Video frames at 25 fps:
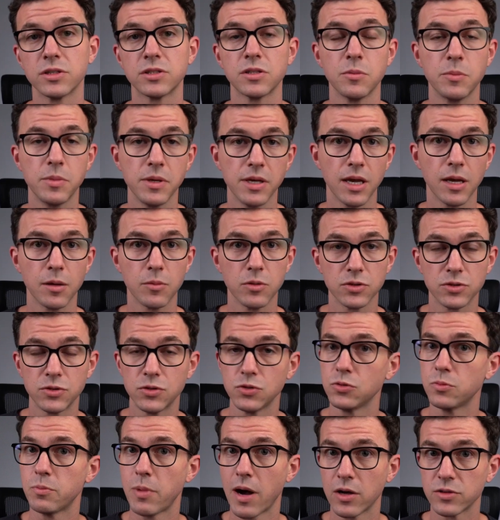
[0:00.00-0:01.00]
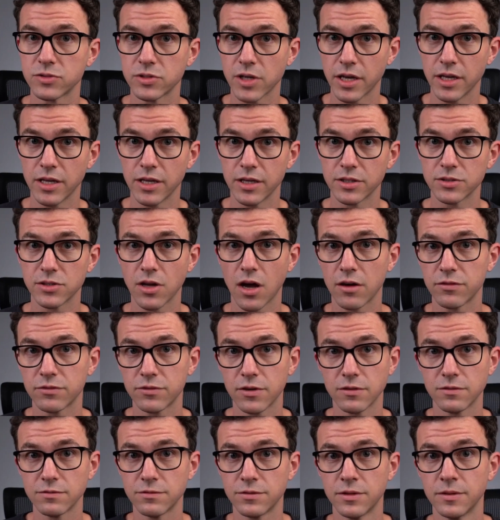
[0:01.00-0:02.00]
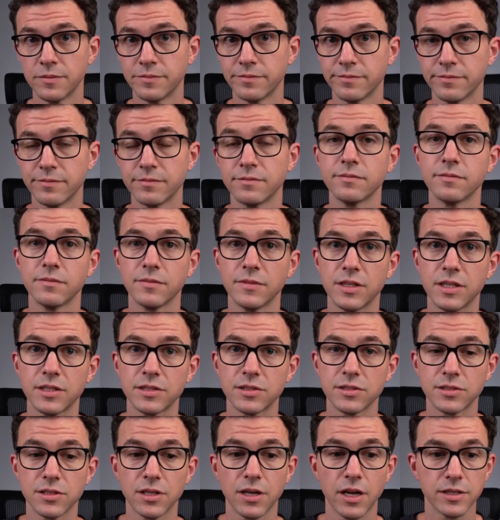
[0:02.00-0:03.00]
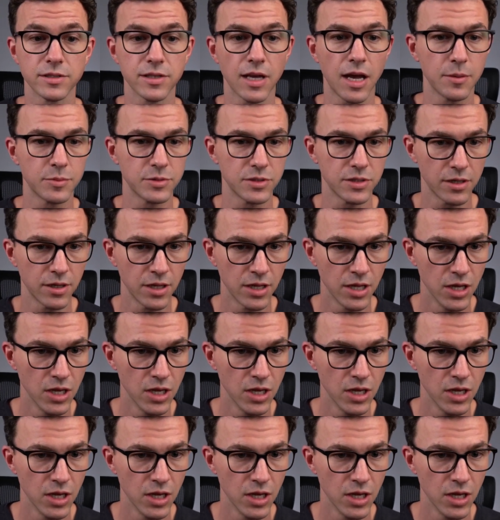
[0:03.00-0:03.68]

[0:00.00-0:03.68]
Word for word: to be able to bounce ideas off of, this is a nice option.